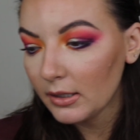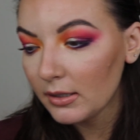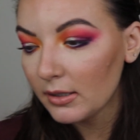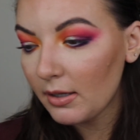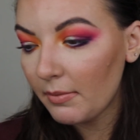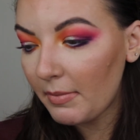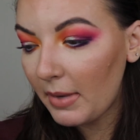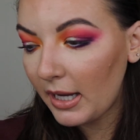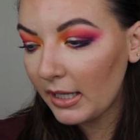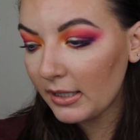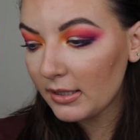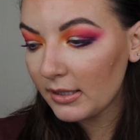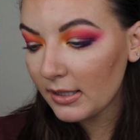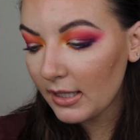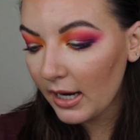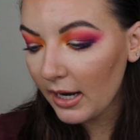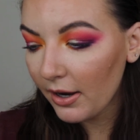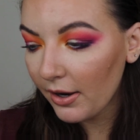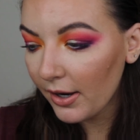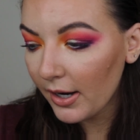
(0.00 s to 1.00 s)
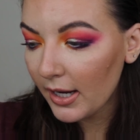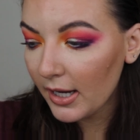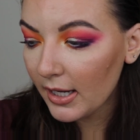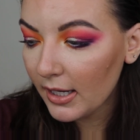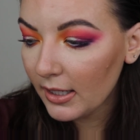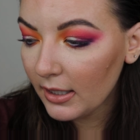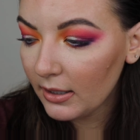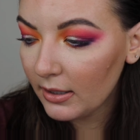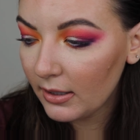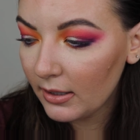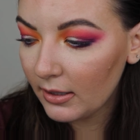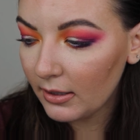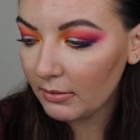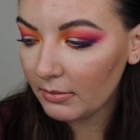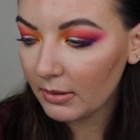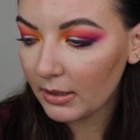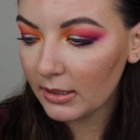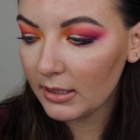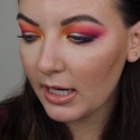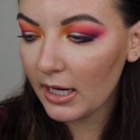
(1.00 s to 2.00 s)
some mascara. I'm
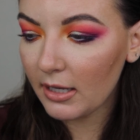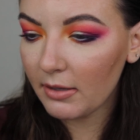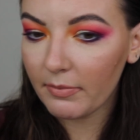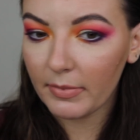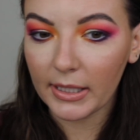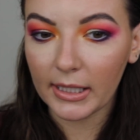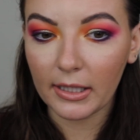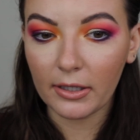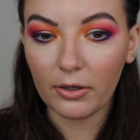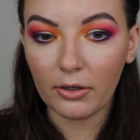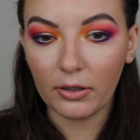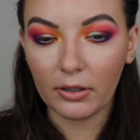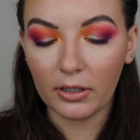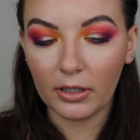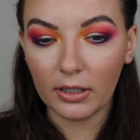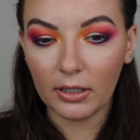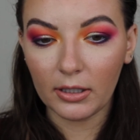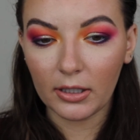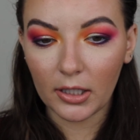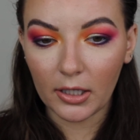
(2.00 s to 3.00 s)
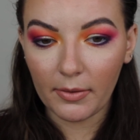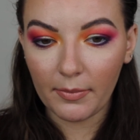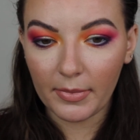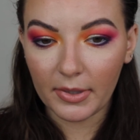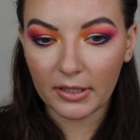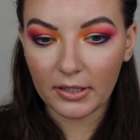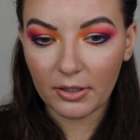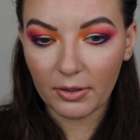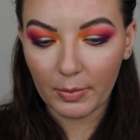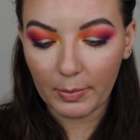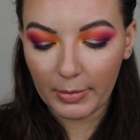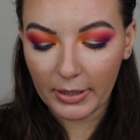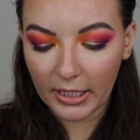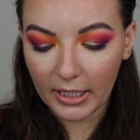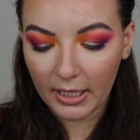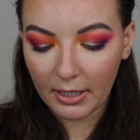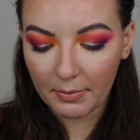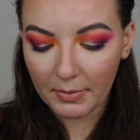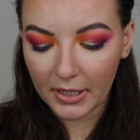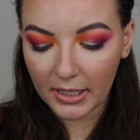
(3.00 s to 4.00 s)
gonna take my little Mr.
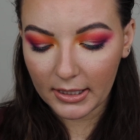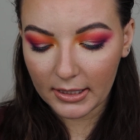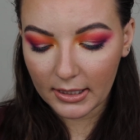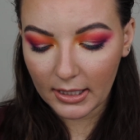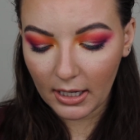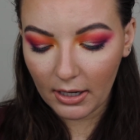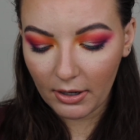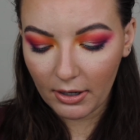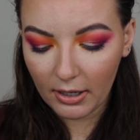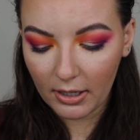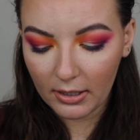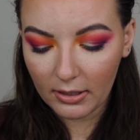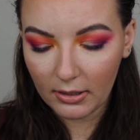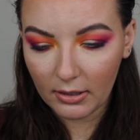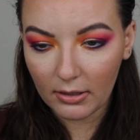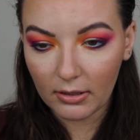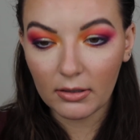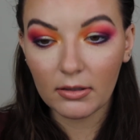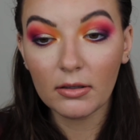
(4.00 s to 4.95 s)
Big mascara.